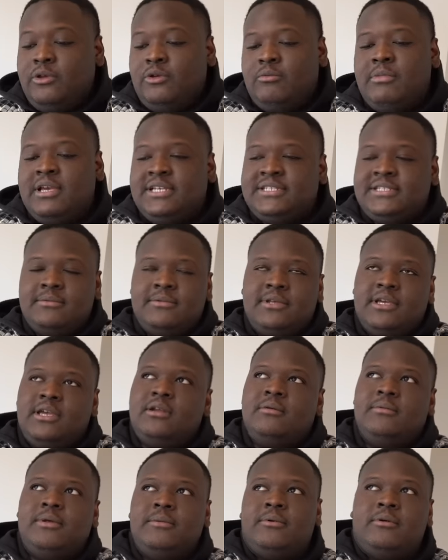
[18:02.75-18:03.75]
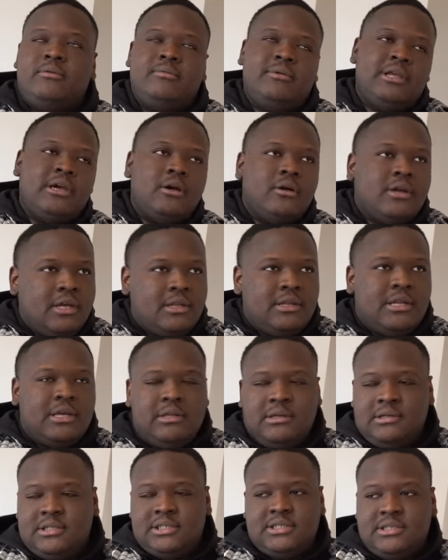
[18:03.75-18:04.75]
and you mix them together, and people will be like, okay, that
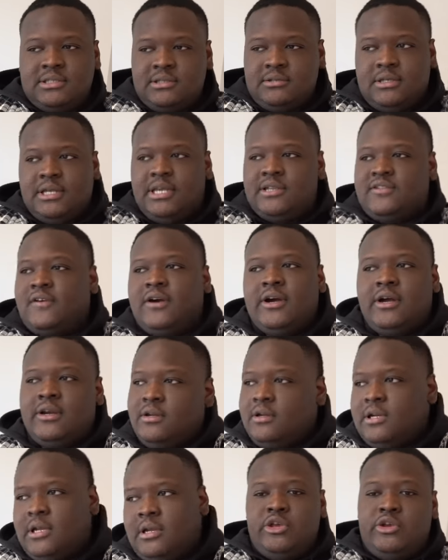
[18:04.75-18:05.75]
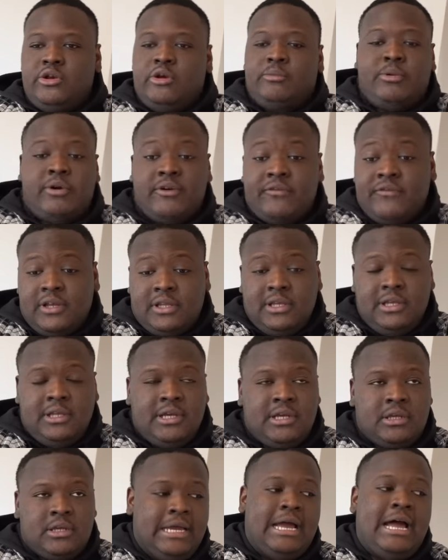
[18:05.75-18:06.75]
looks it's fine. And you're like, you're perfectly
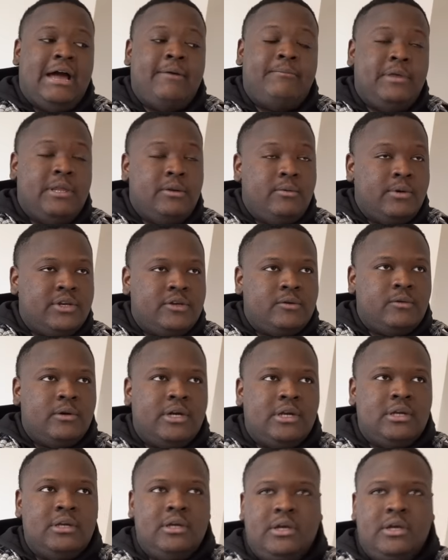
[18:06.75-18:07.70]
like happy in what you're wearing.